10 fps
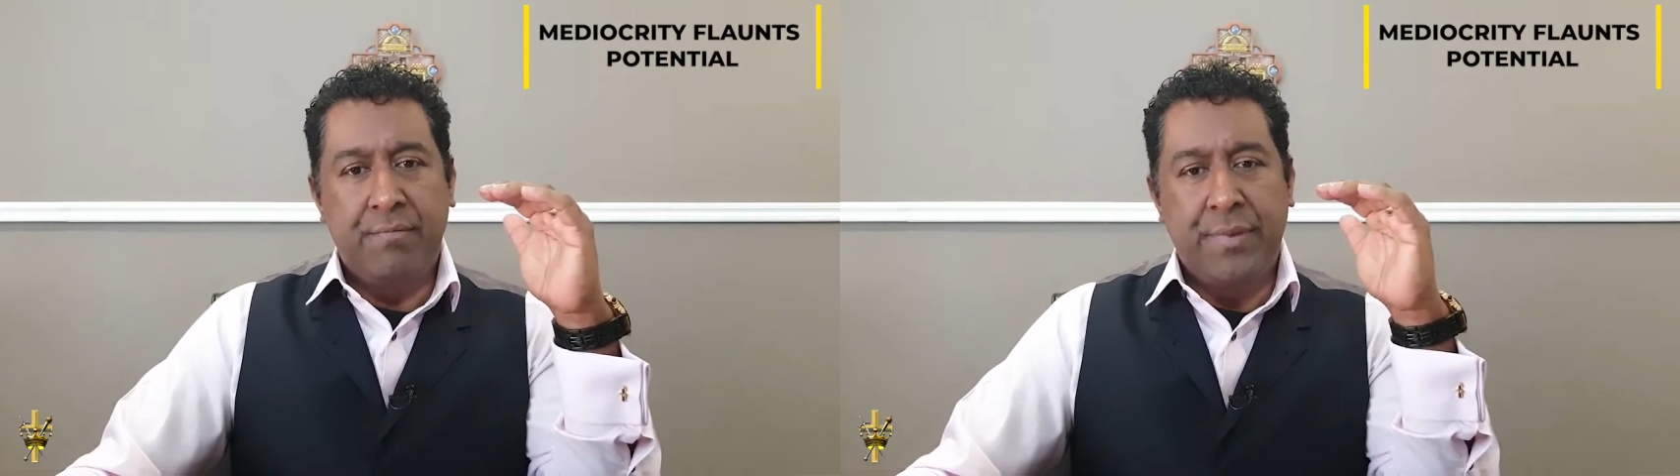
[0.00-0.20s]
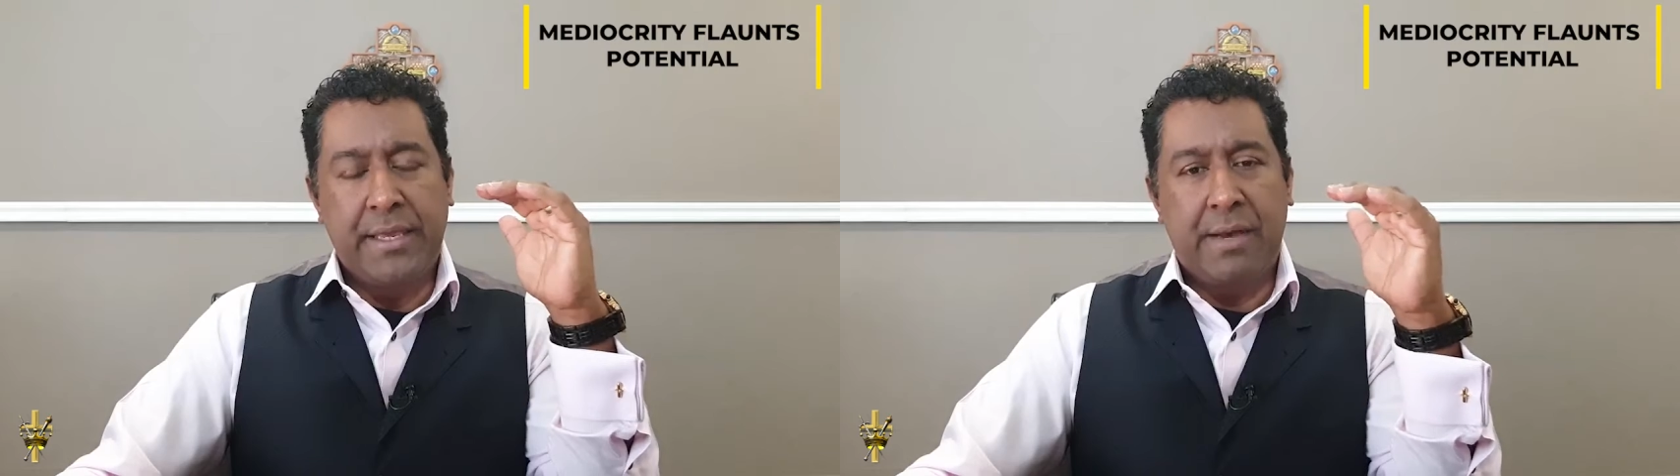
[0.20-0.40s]

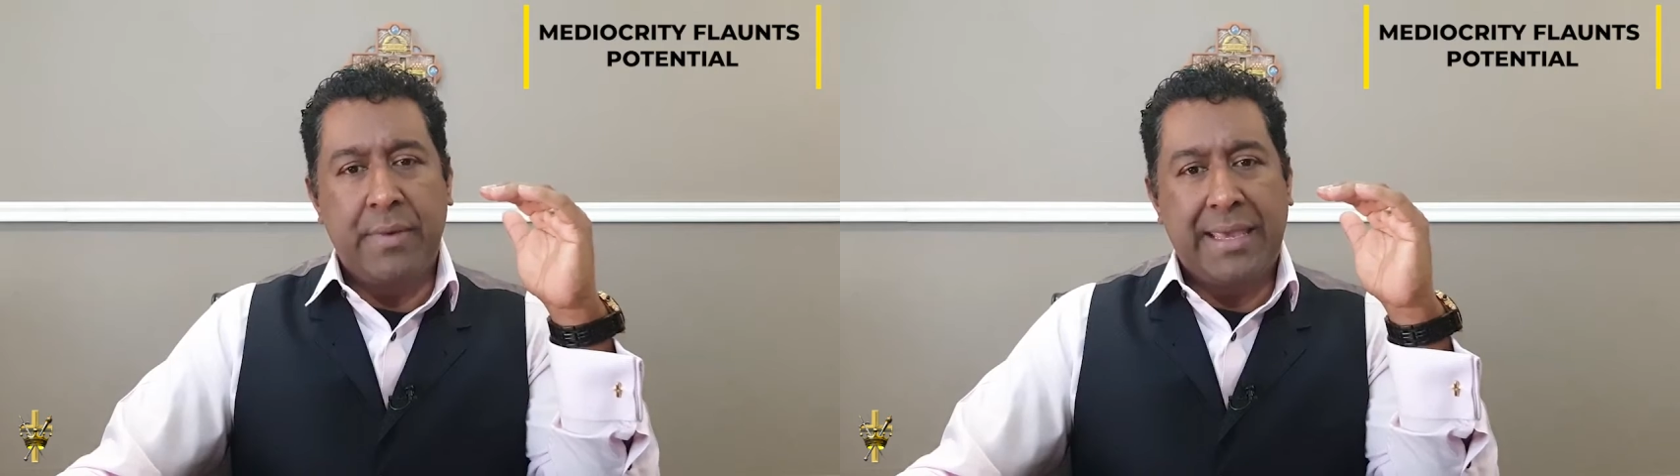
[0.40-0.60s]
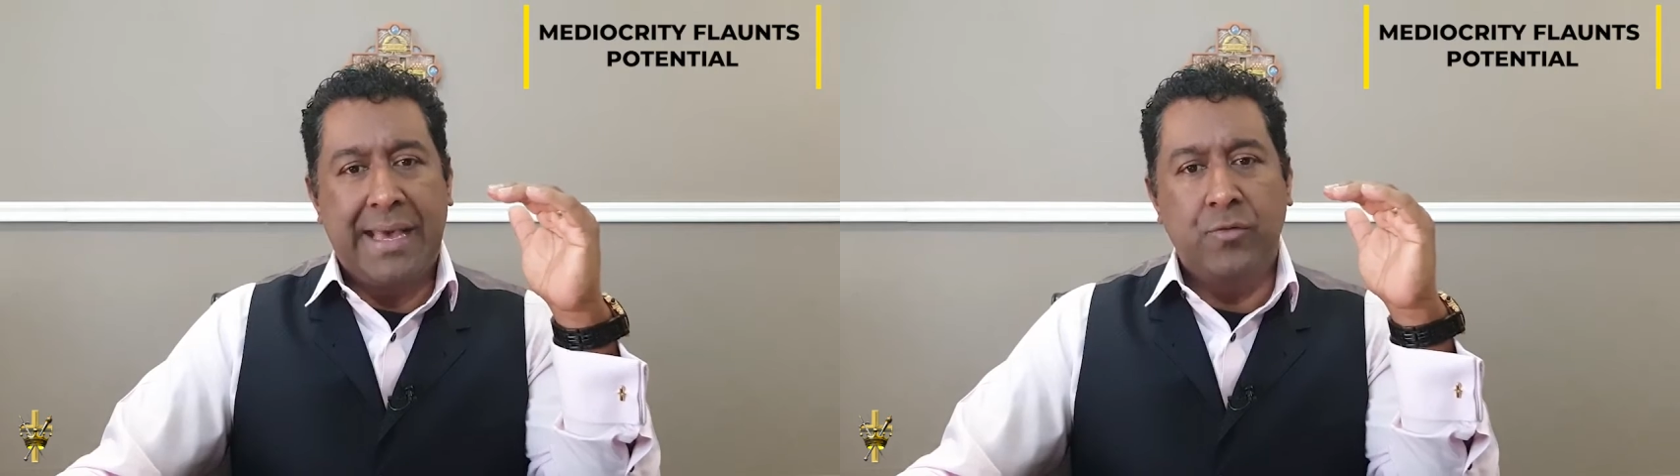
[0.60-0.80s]

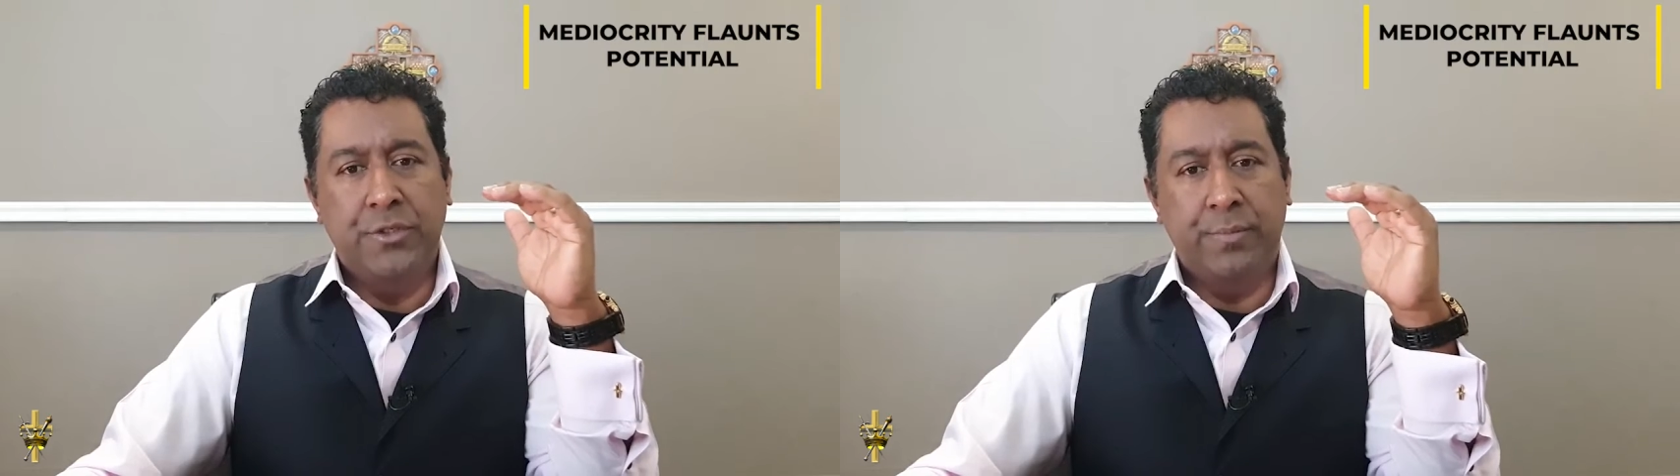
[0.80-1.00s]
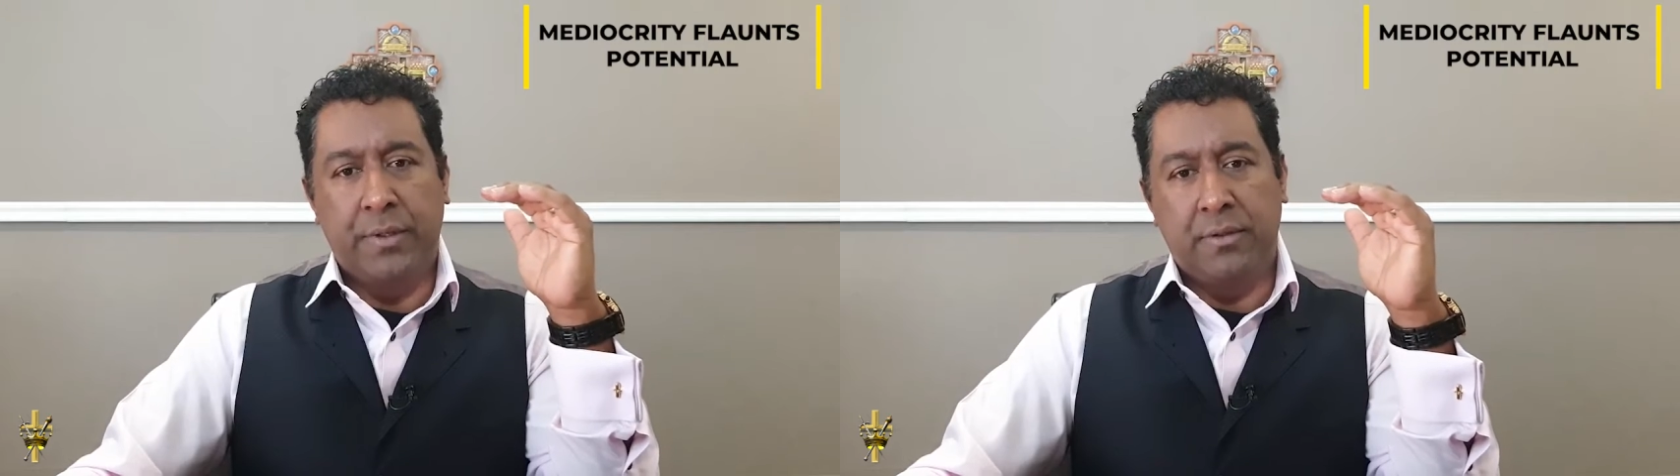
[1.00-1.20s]
Become
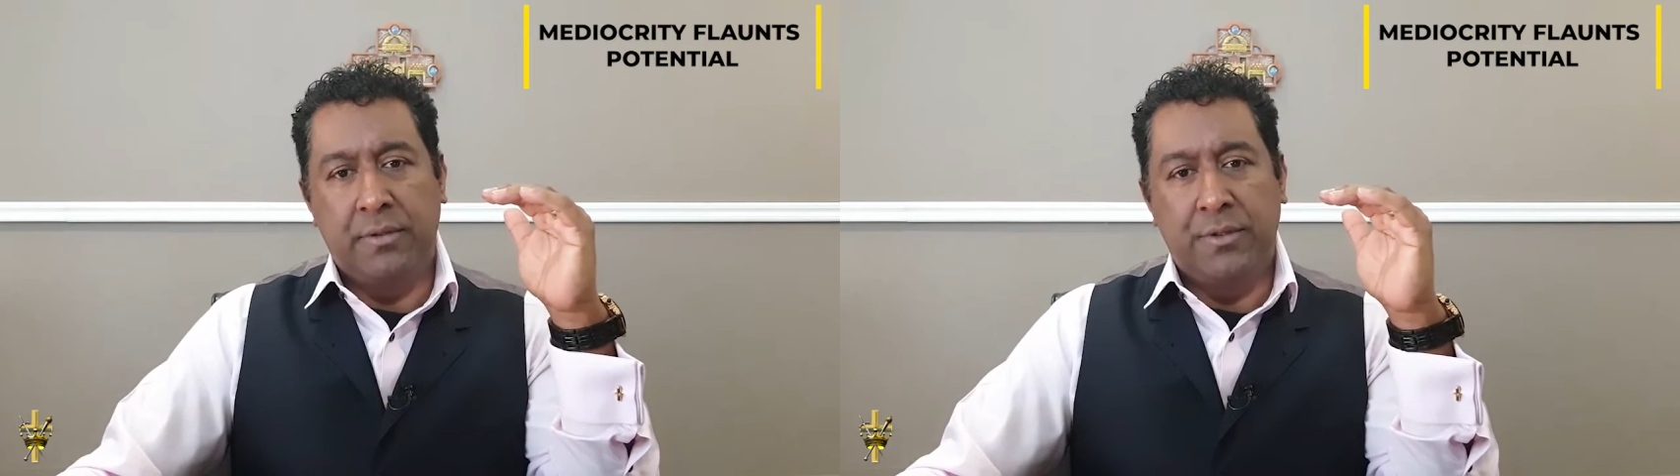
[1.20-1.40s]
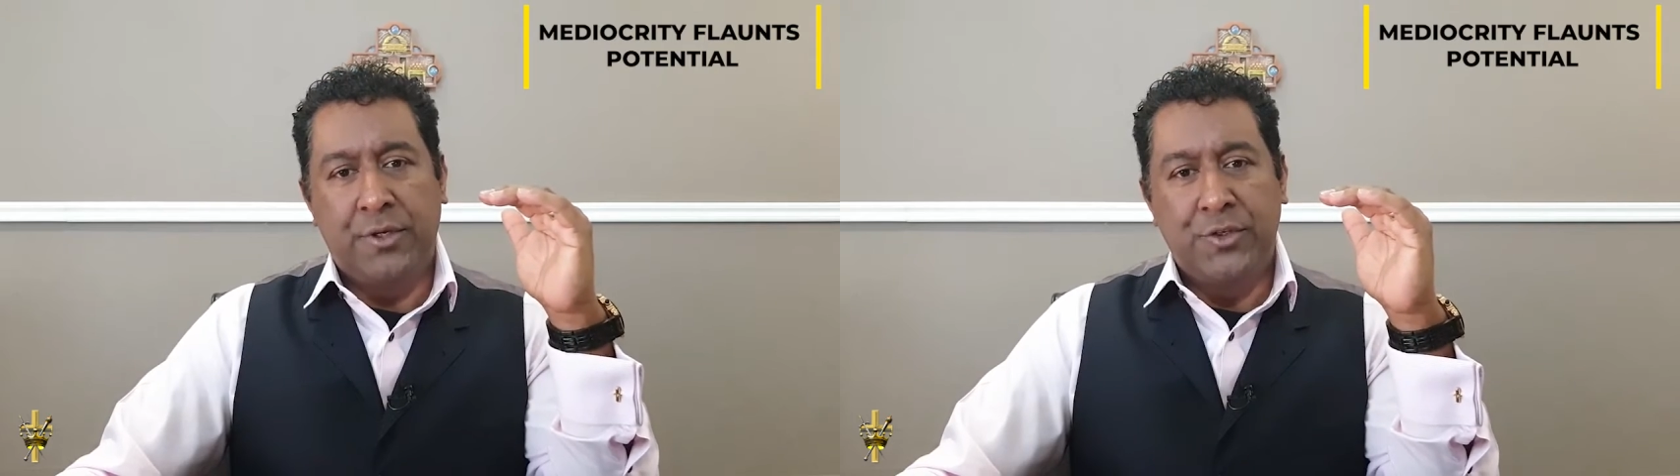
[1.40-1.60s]
accountable
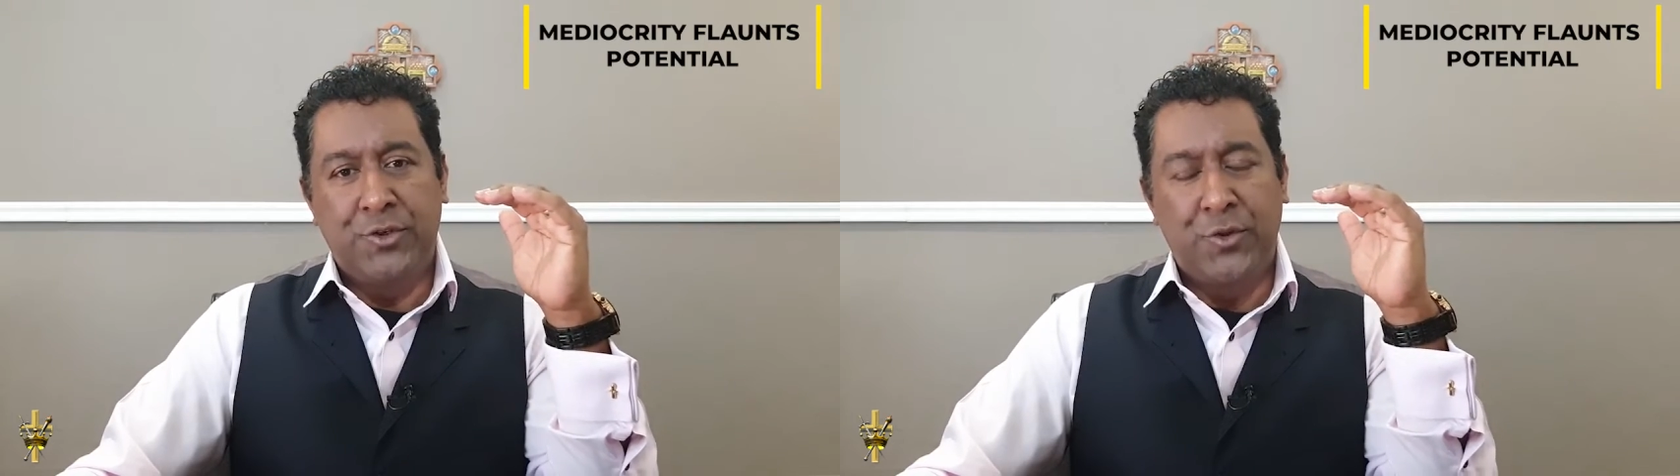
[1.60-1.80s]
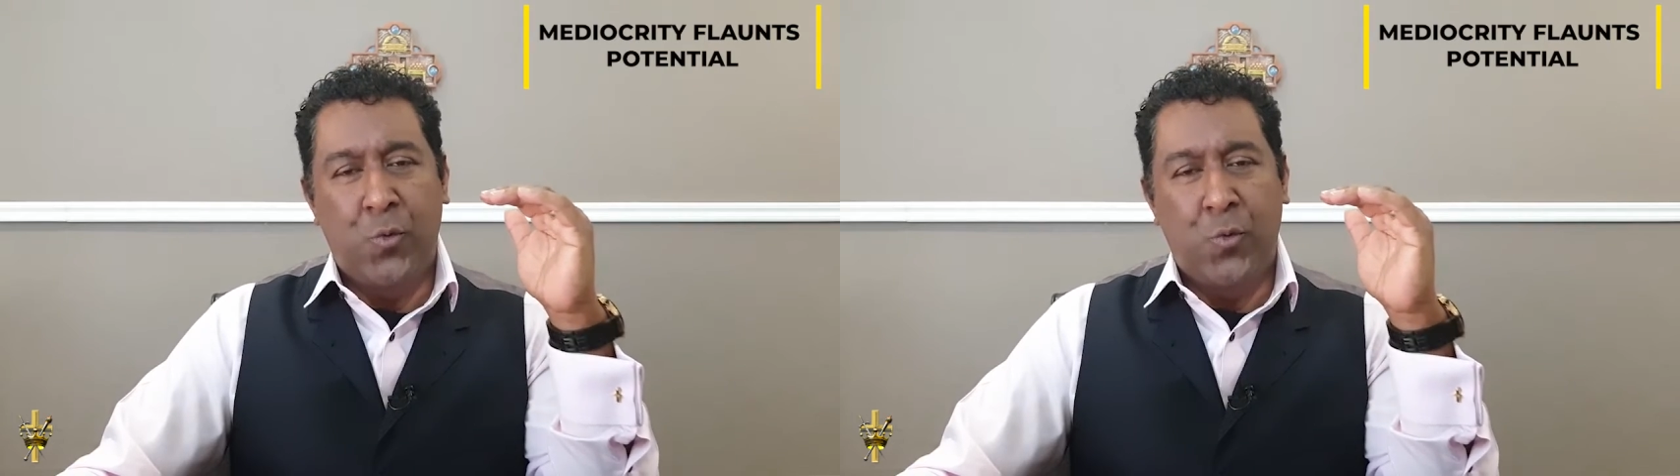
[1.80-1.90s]
to the